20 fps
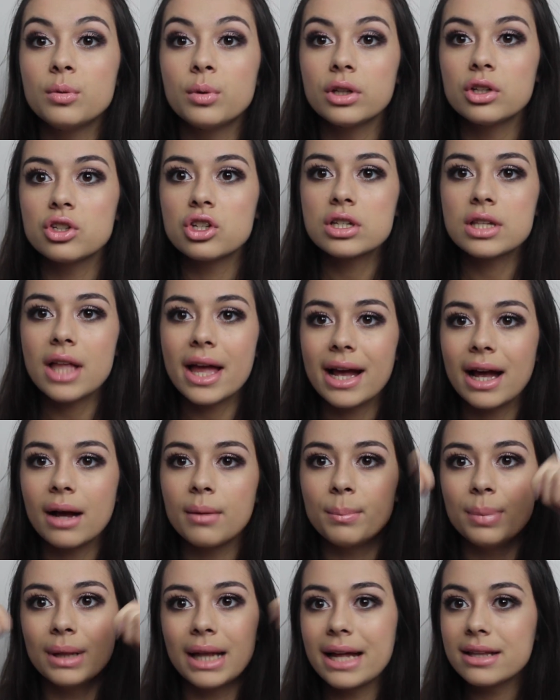you want to just like
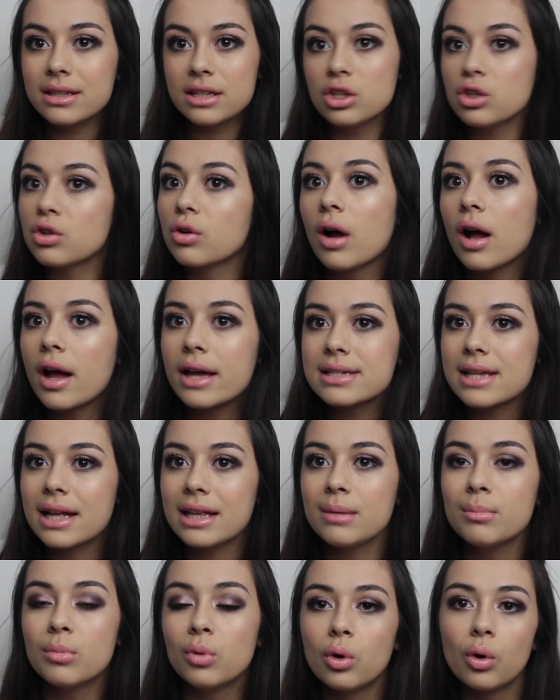blend in your eyes
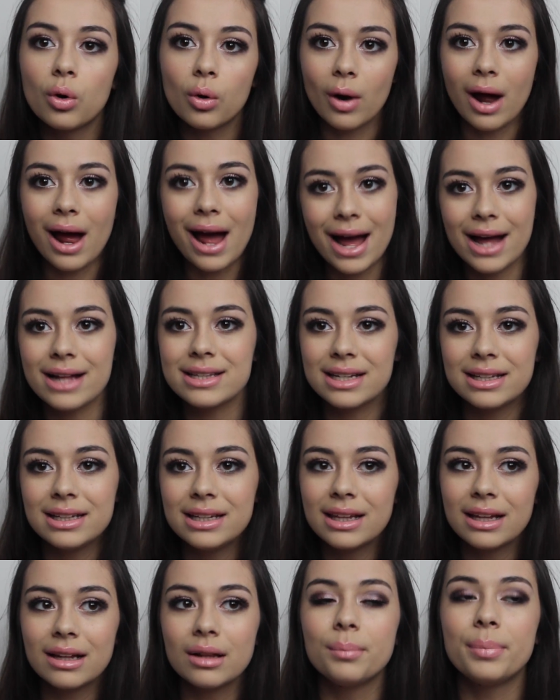anymore or add
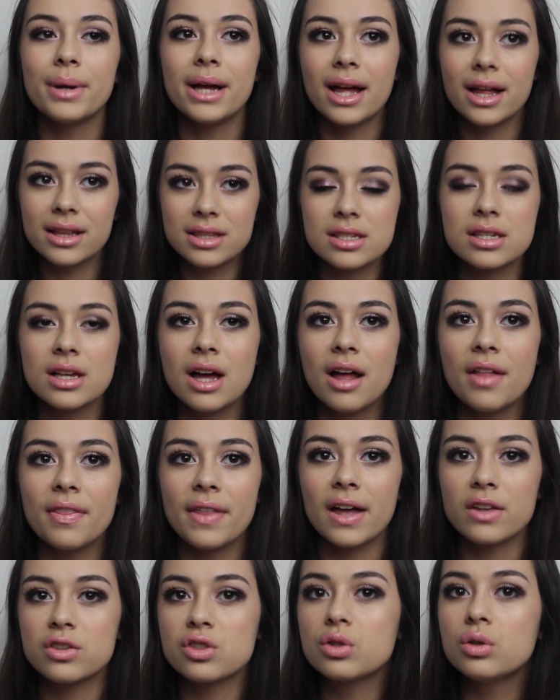any little bits,
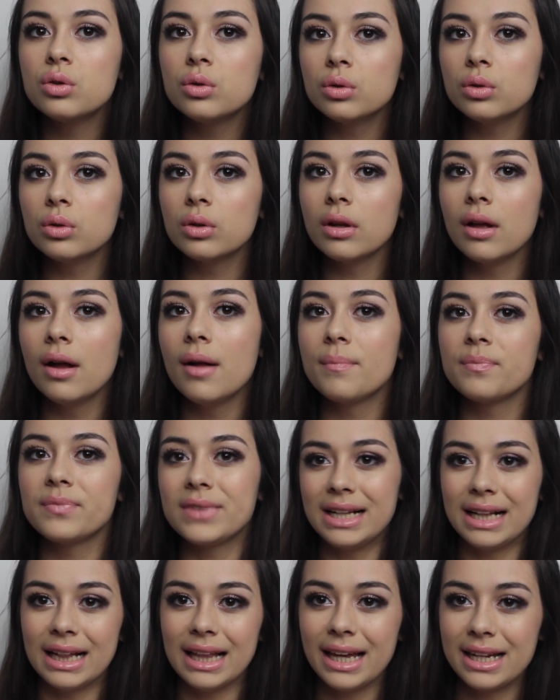that's cool.
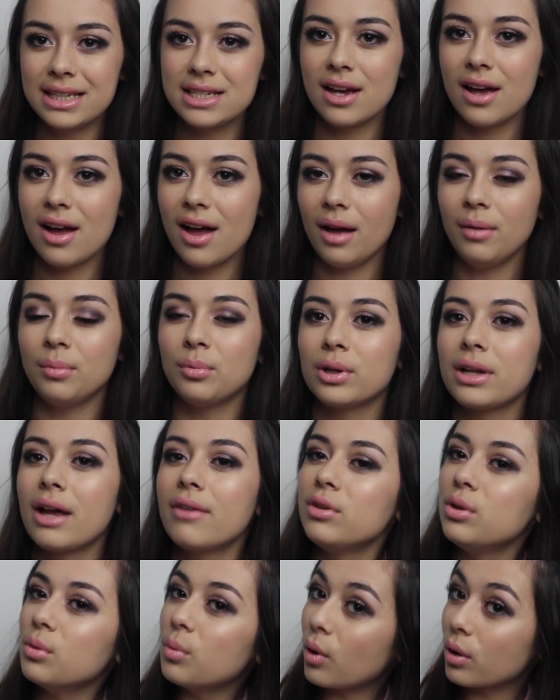Glitter,
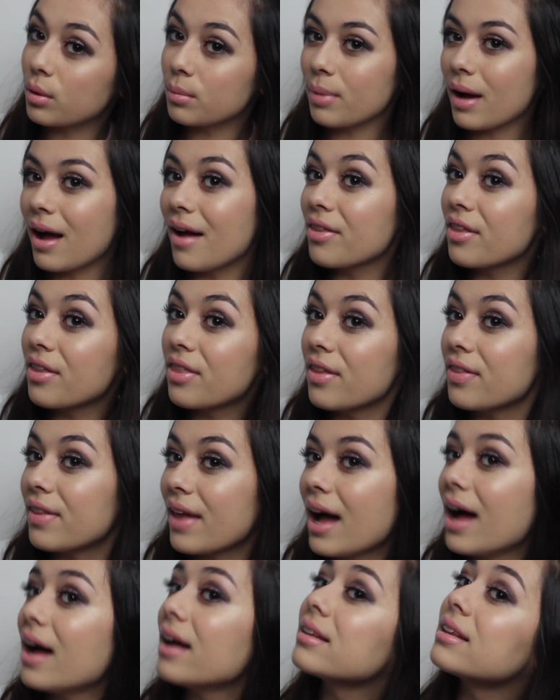whatever you want. But other than
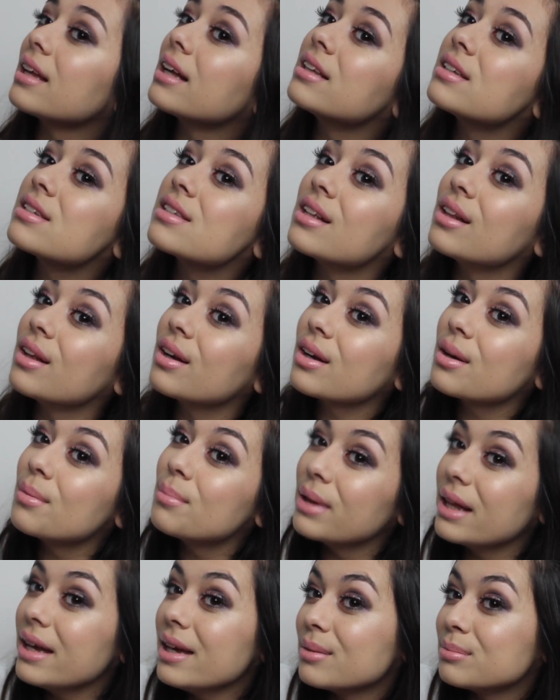that, that is the look
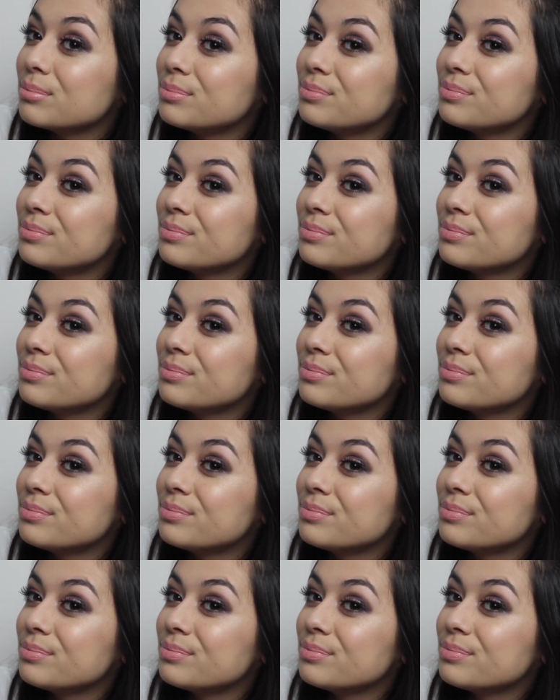complete.